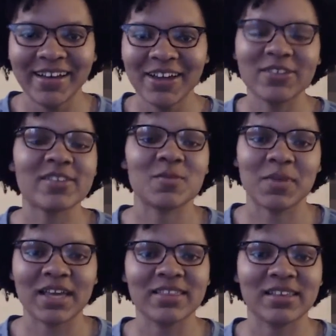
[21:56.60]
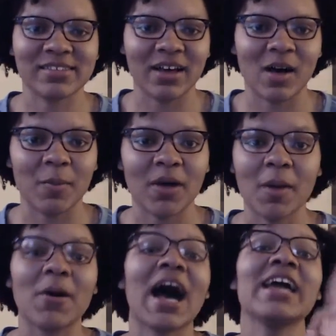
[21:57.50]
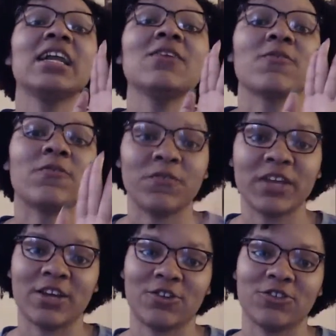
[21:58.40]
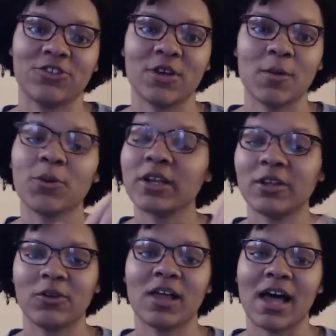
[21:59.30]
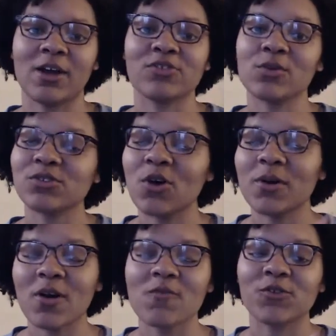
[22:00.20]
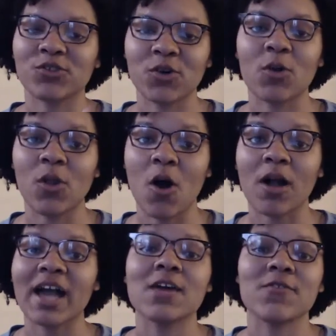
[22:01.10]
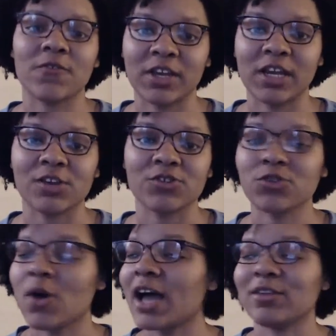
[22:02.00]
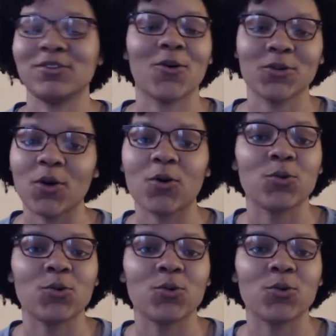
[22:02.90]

just made this up. But I didn't even finish Pretty Little Liars. It was going on for so long, I never finished. So I don't know who